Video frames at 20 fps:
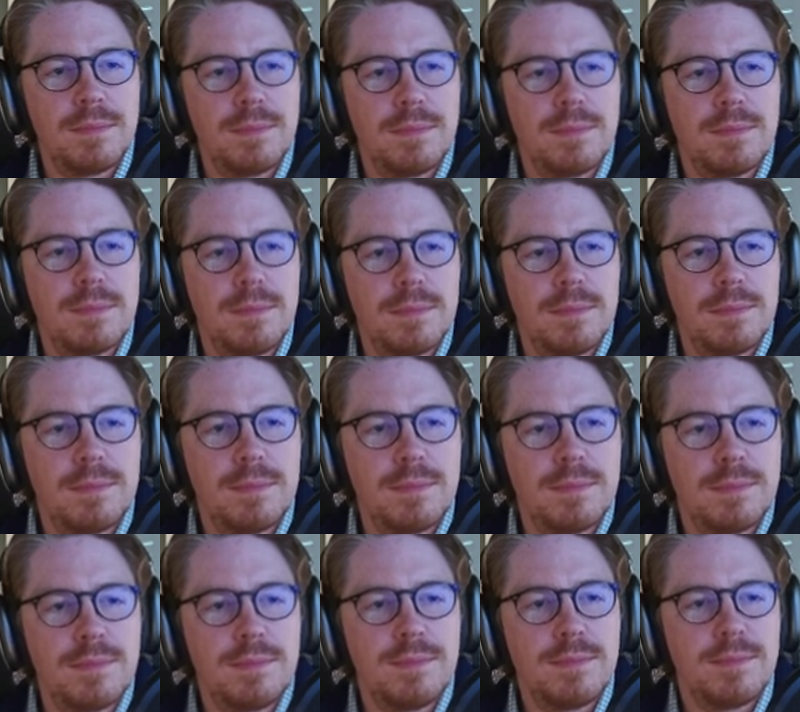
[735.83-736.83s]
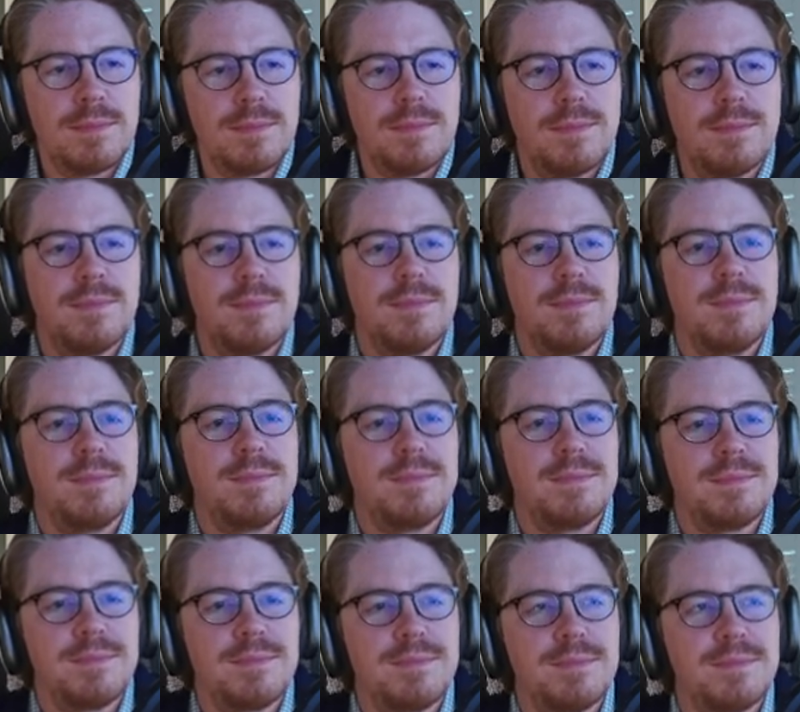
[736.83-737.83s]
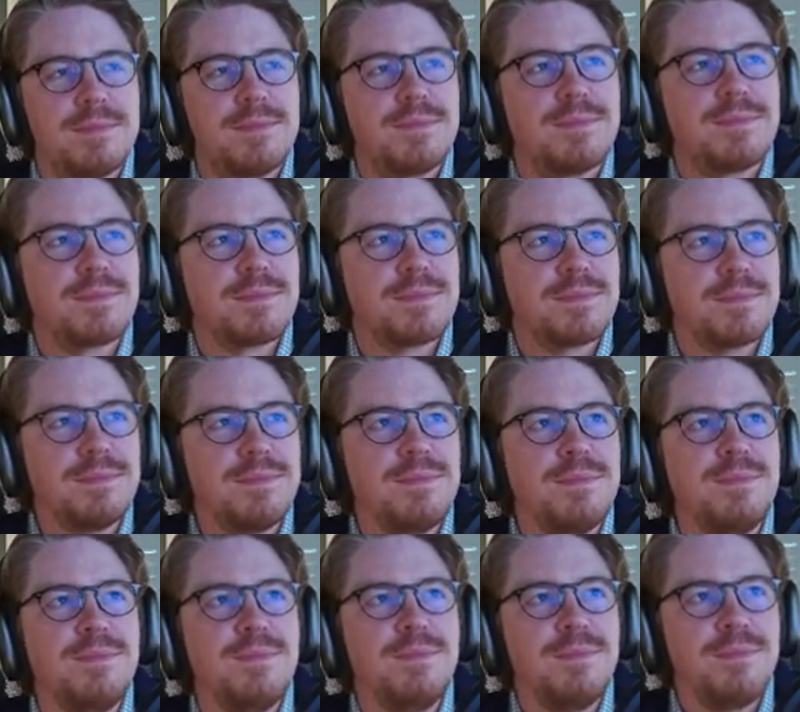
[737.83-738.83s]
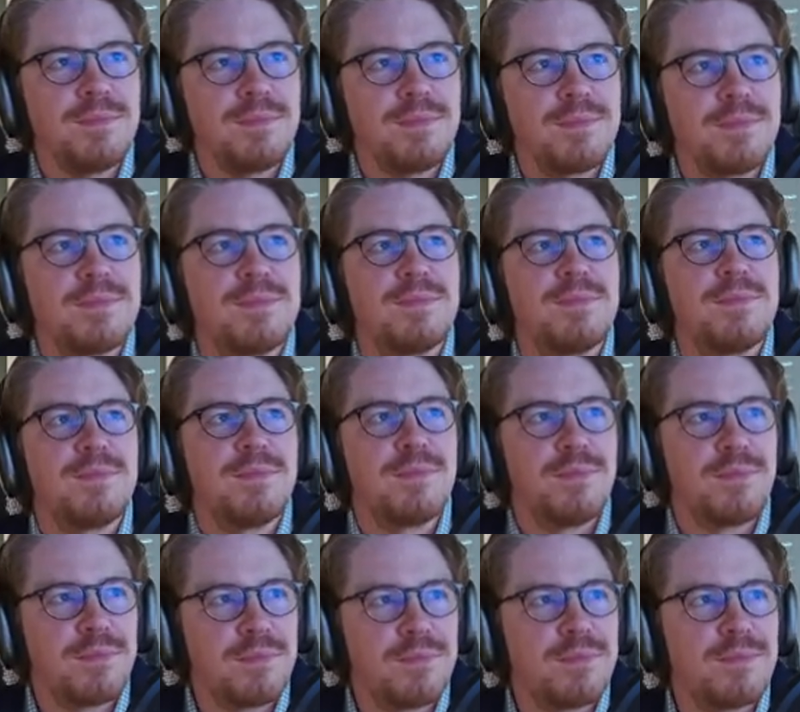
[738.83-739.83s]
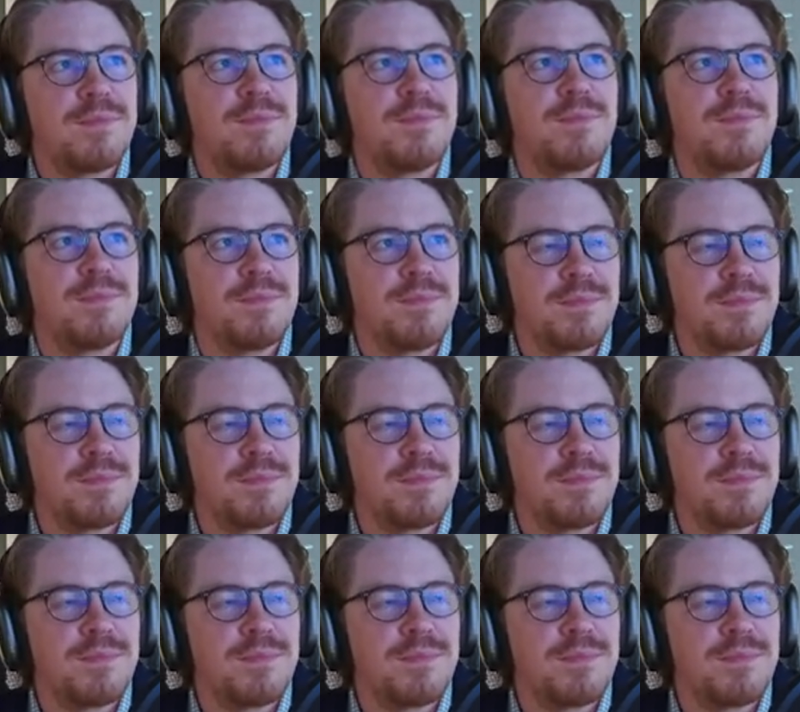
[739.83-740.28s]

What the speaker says: The person shown says nothing.